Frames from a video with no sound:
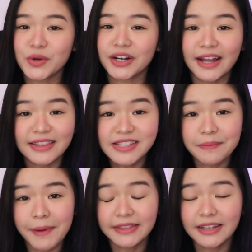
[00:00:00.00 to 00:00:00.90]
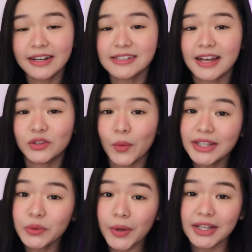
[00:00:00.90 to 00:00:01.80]
we are anticipating na sa
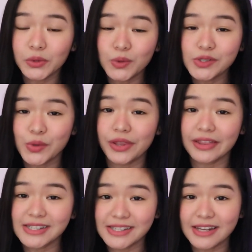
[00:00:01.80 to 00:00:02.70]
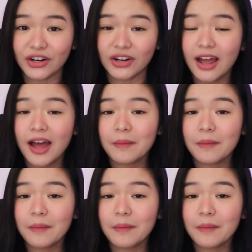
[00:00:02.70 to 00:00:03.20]
2022, so this year,